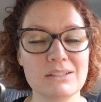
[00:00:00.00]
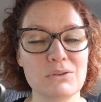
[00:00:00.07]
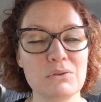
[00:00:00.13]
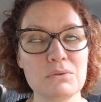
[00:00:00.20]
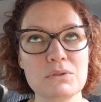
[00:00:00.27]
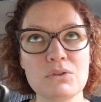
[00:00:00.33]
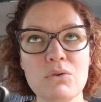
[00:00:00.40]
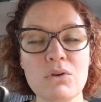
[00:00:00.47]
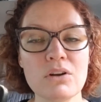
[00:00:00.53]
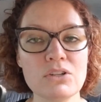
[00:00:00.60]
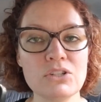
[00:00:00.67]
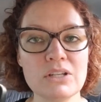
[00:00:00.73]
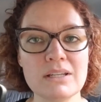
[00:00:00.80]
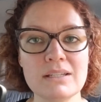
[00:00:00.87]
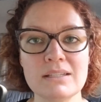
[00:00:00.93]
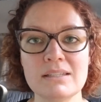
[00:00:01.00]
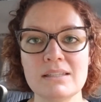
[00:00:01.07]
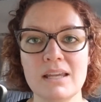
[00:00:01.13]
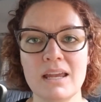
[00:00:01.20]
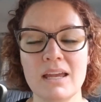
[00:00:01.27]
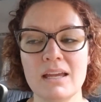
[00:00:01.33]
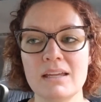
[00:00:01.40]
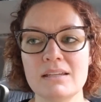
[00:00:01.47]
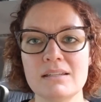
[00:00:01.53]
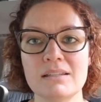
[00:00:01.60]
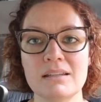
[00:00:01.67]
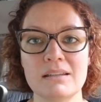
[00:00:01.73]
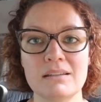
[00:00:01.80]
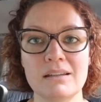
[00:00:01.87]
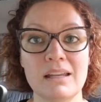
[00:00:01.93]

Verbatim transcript: so it was gorgeous and